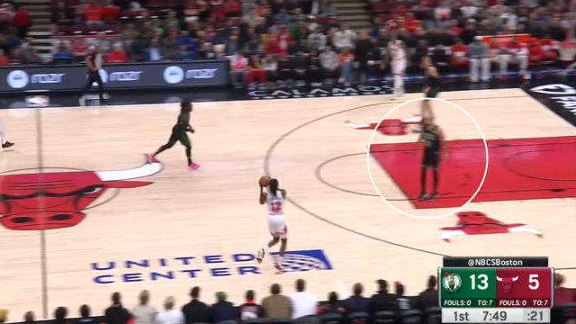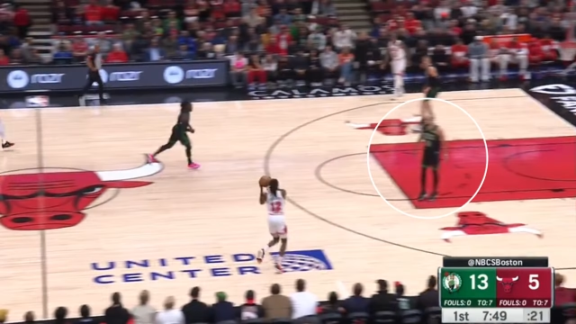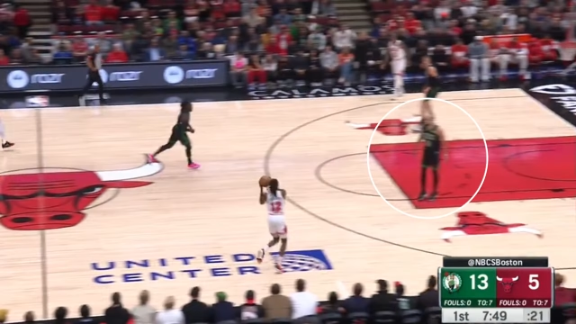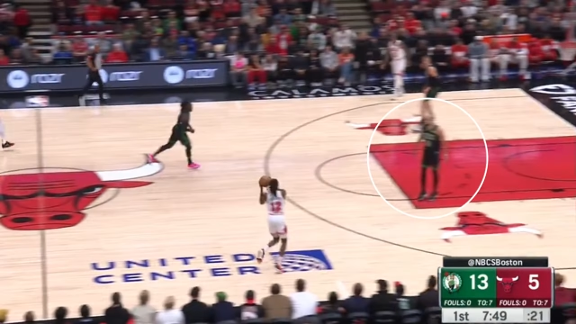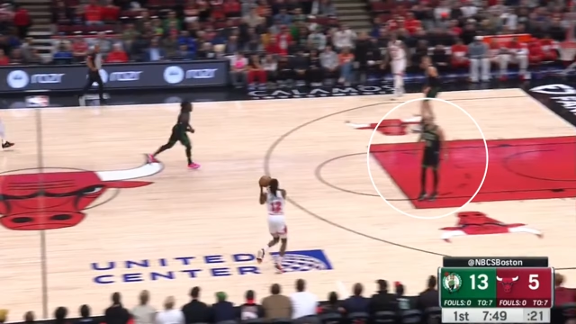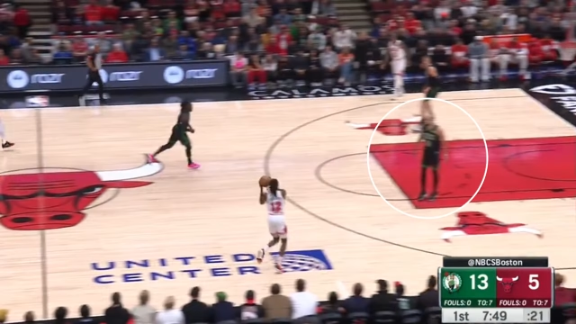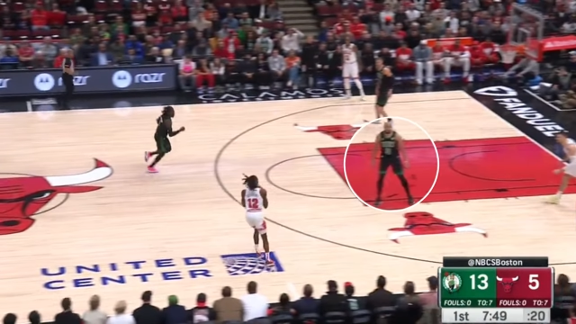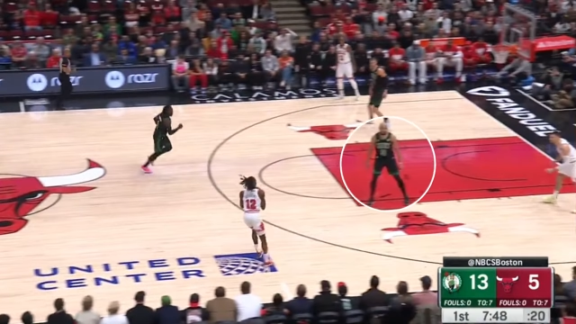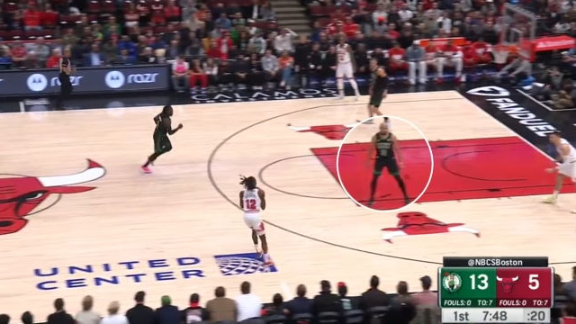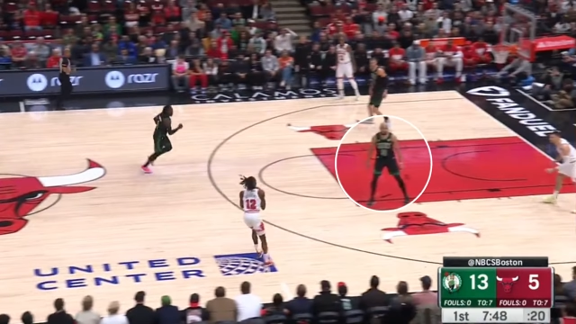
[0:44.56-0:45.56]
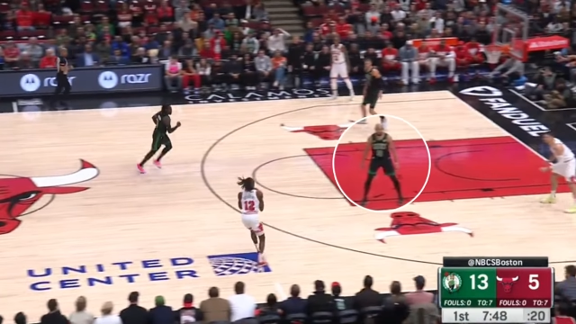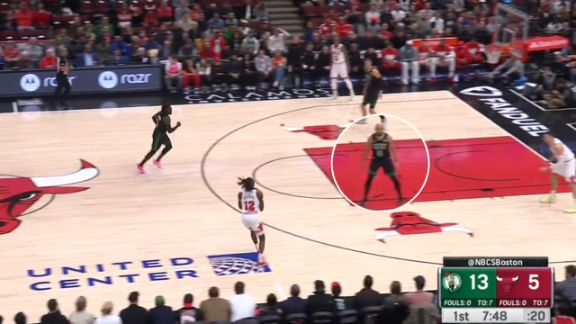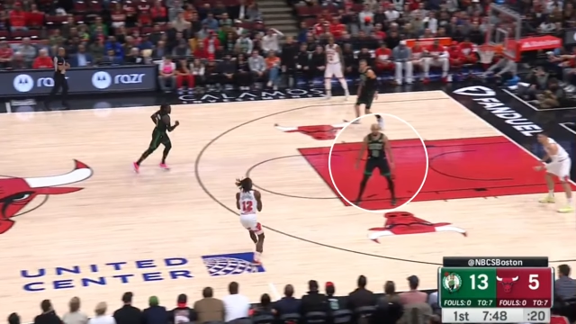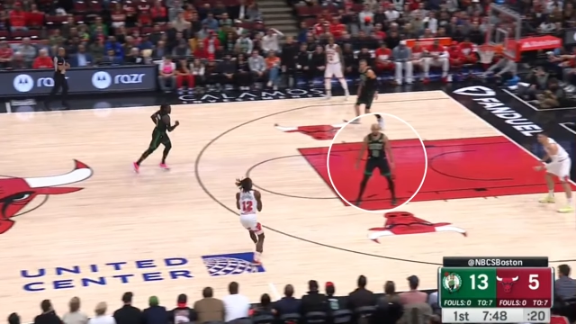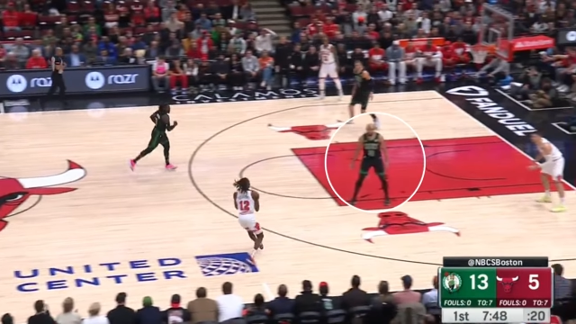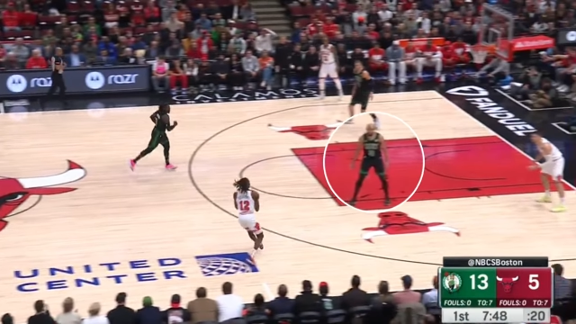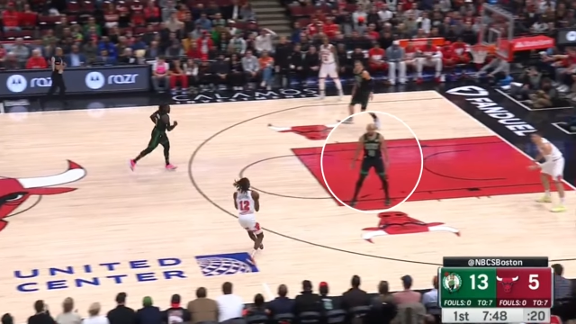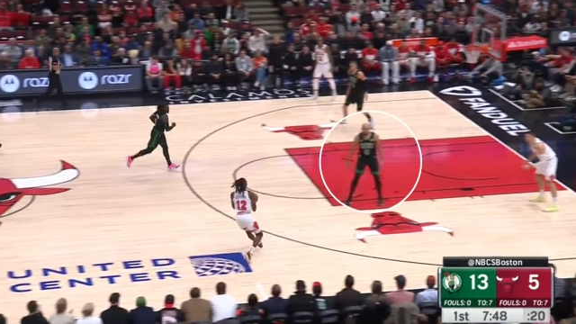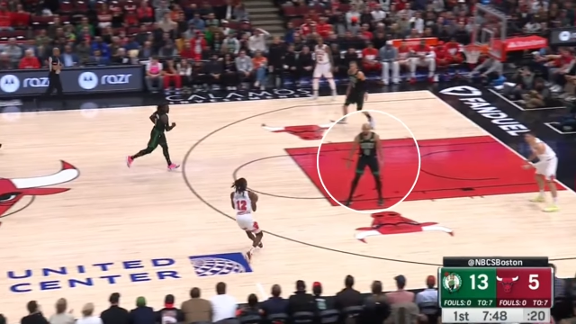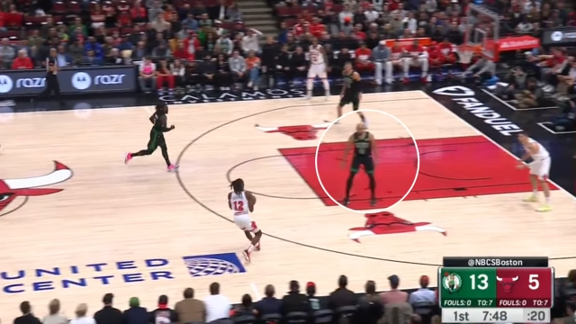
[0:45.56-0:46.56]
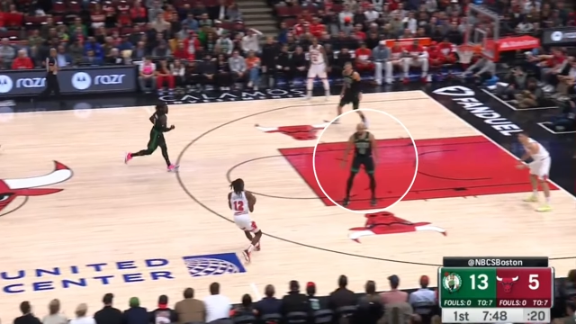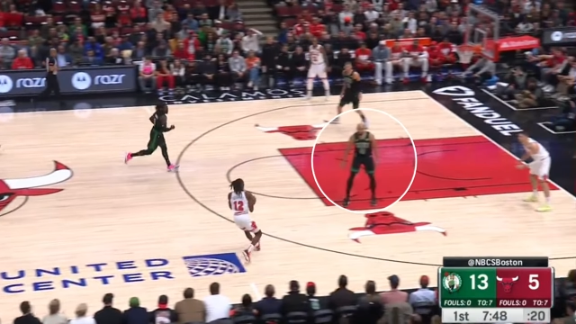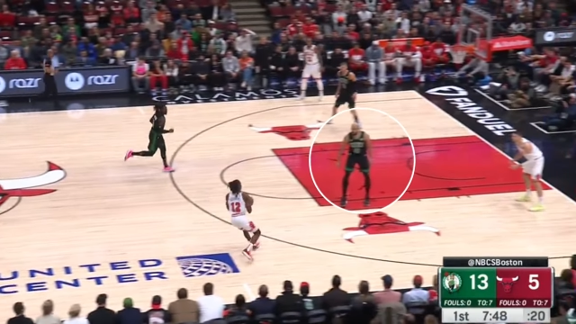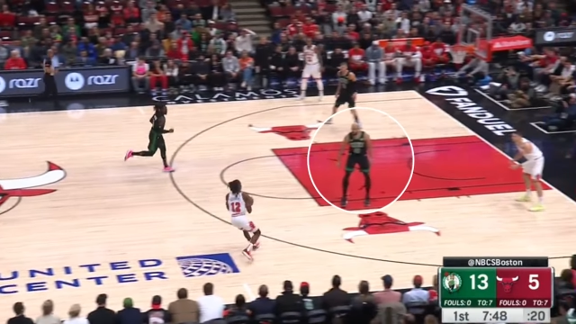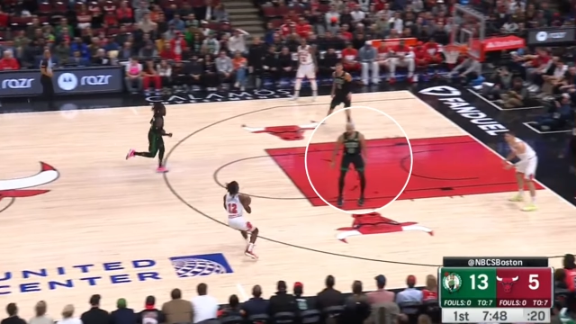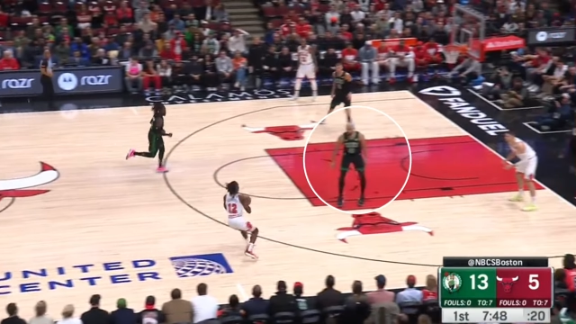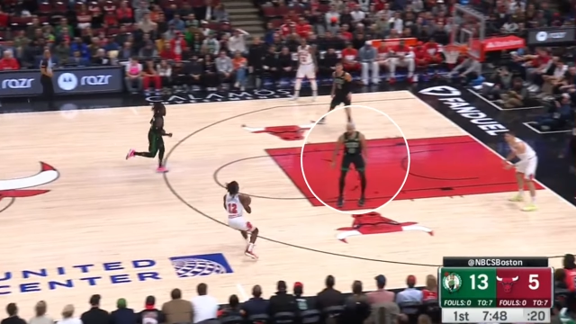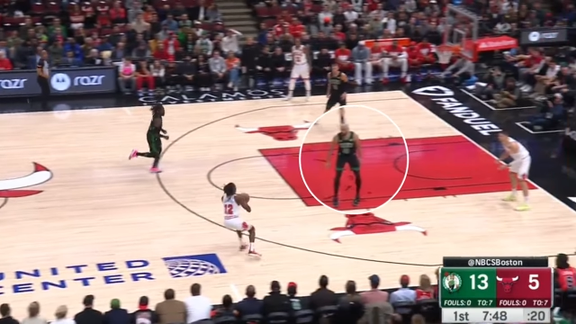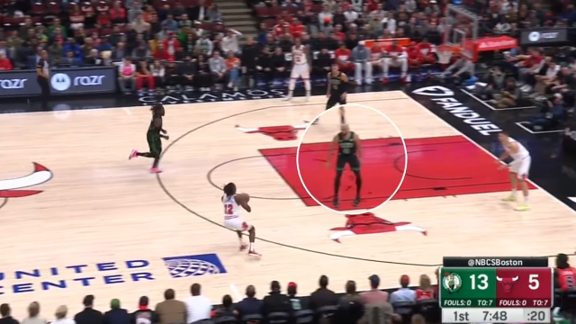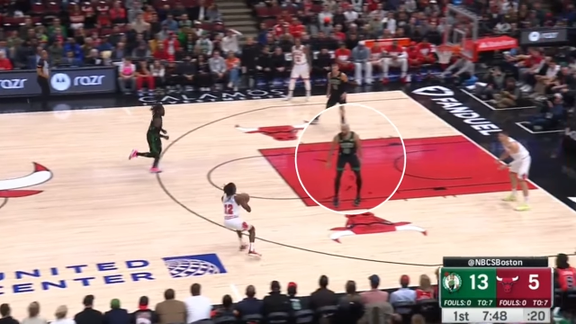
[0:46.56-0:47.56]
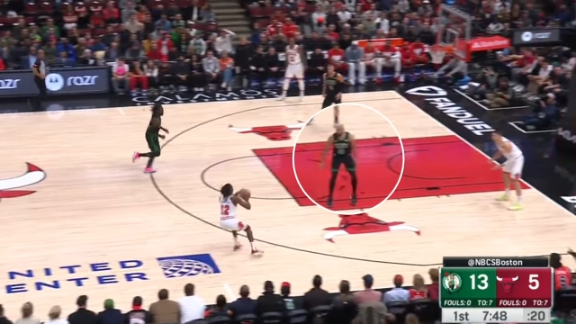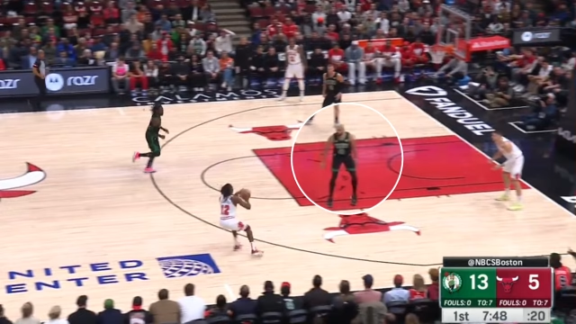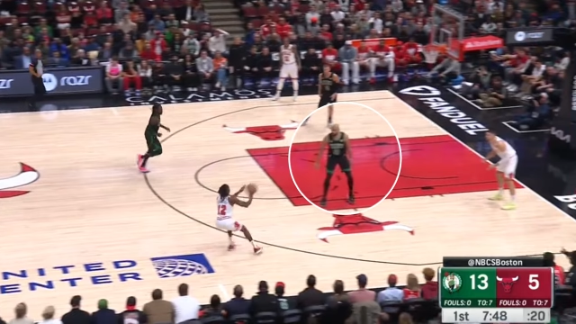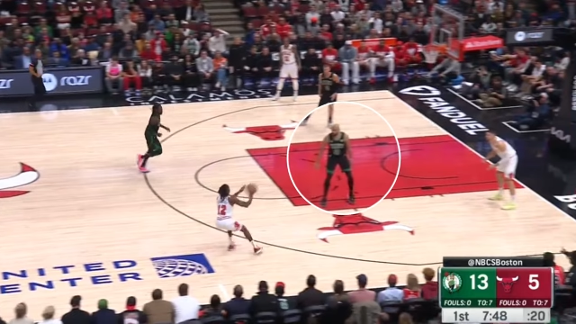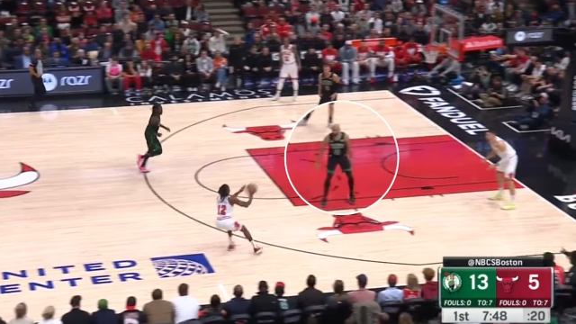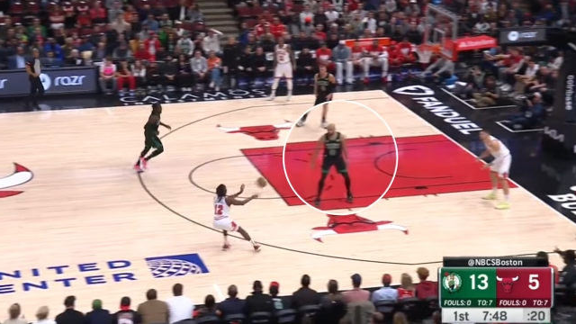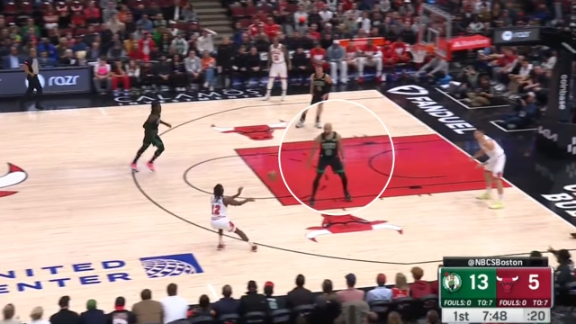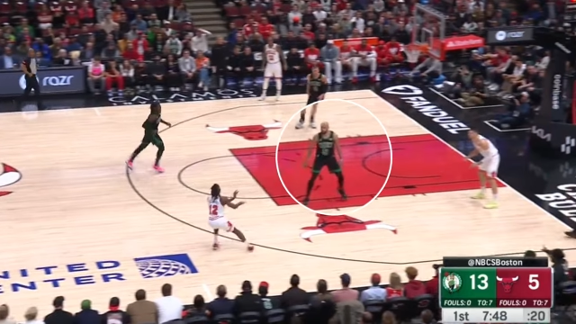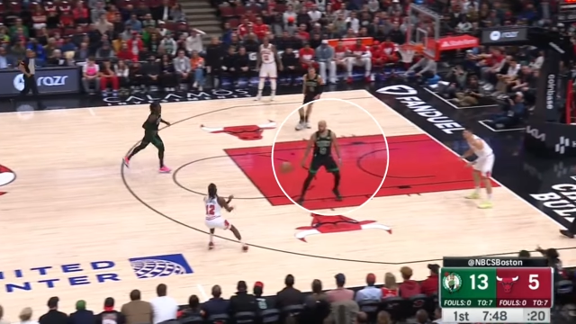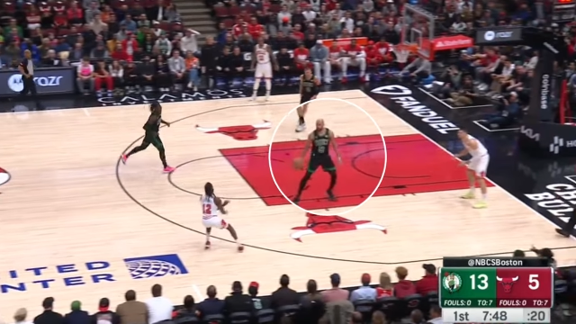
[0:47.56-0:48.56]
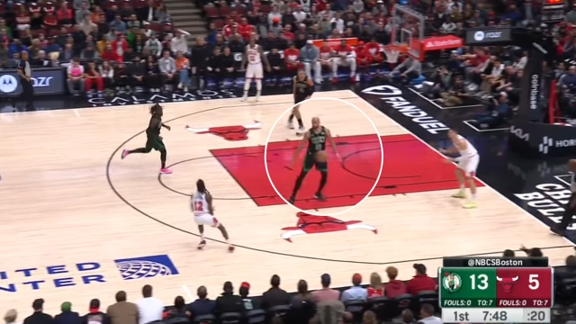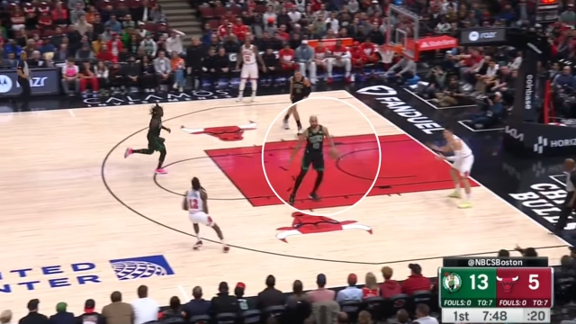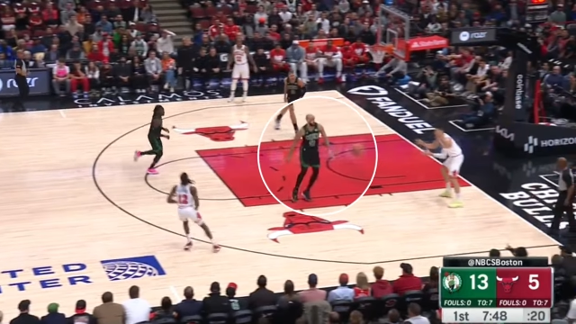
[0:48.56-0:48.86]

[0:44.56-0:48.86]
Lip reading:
[unreadable: no face in view]